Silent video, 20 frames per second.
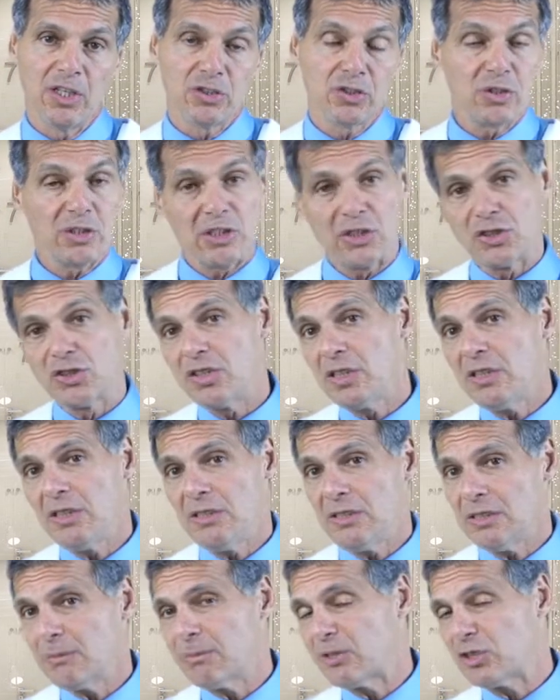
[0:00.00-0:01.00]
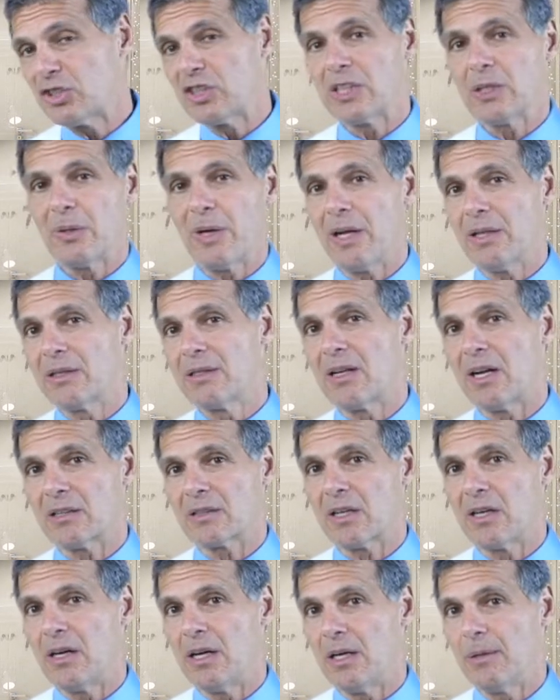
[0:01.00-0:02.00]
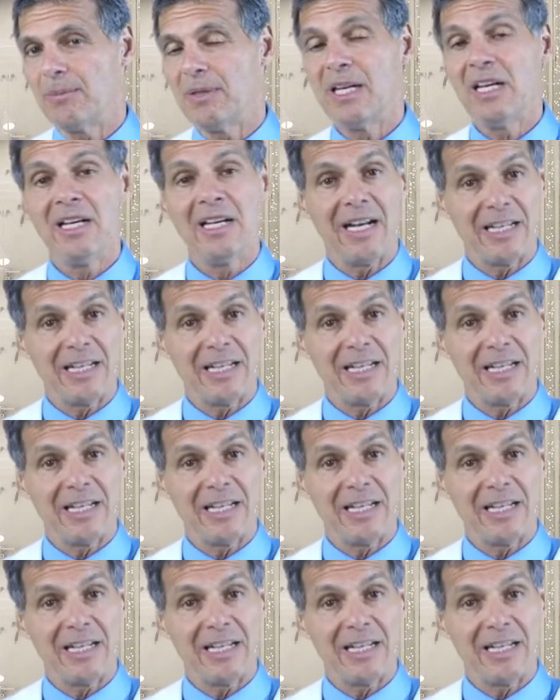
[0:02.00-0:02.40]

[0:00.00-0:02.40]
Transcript: So you should use meschinohealth.com.